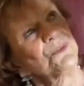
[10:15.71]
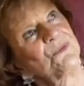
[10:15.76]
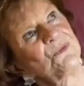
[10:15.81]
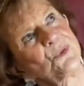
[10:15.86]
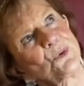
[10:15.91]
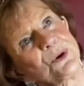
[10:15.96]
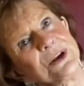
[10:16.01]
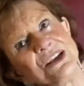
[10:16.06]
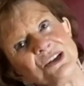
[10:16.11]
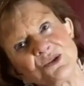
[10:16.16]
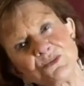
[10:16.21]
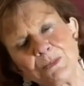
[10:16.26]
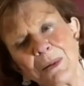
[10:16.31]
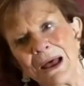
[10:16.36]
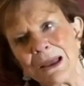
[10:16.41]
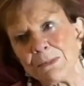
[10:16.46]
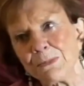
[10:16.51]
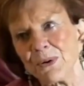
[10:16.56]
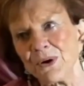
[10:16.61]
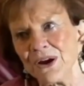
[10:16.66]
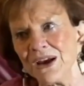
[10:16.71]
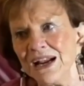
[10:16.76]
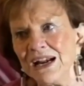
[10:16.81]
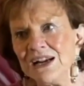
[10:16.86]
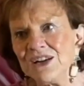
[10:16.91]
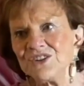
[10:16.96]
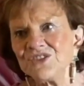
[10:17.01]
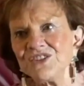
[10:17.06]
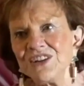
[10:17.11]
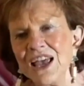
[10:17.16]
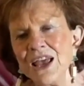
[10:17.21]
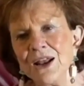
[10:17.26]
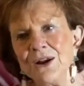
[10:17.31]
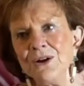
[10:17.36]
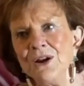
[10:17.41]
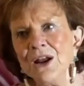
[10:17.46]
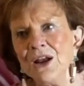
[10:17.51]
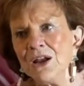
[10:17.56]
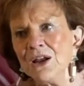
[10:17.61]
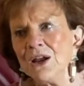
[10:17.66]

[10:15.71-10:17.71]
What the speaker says: freeze paper, and it said,